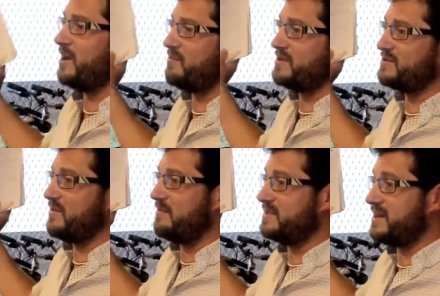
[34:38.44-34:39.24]
kind of Bristol
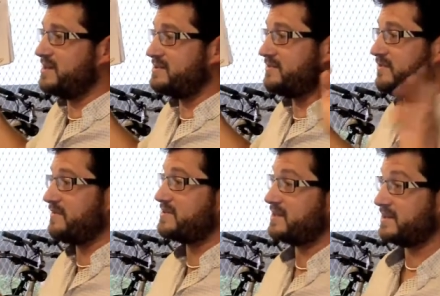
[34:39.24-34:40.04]
reputation
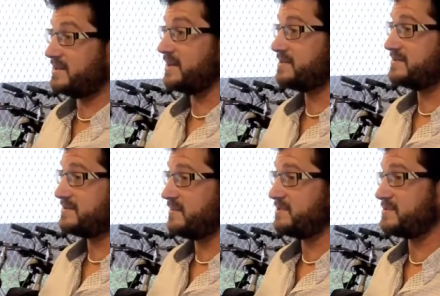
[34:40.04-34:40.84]
that the city does
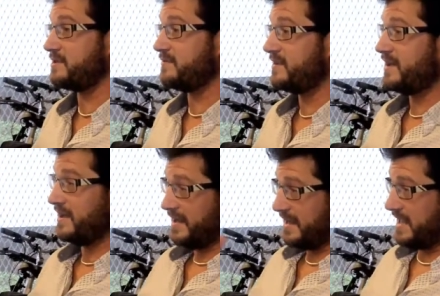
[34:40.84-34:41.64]
seem to sort
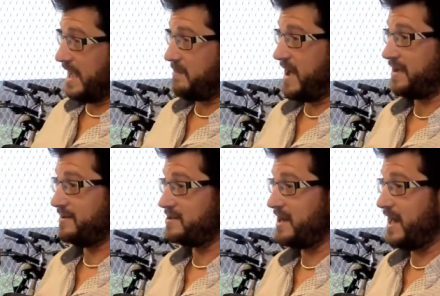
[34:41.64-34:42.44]
of kick back
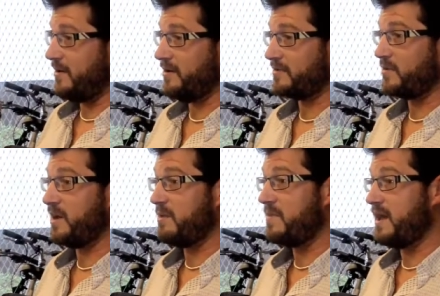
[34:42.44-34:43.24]
and chill out on
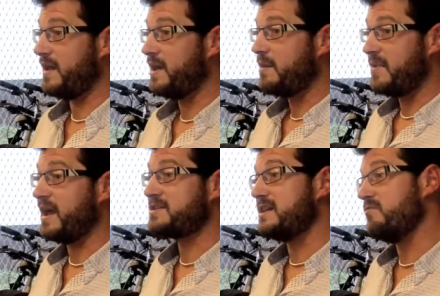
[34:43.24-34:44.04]
quite a bit, but
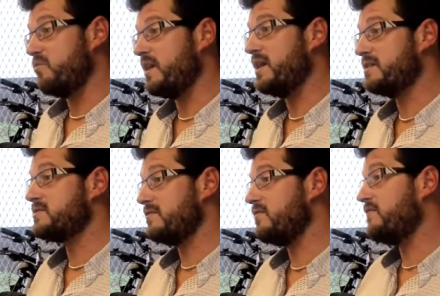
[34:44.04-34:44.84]
actually really
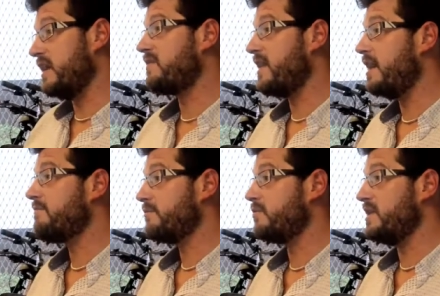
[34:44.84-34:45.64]
sort of fulfilling that,
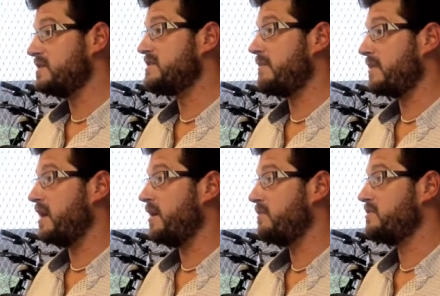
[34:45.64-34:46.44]
really stepping
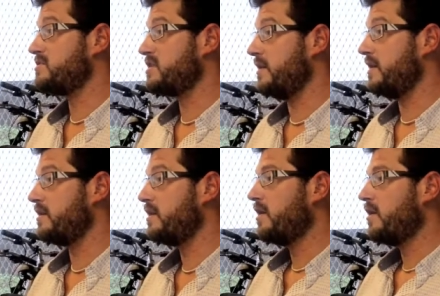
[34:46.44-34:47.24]
up and showing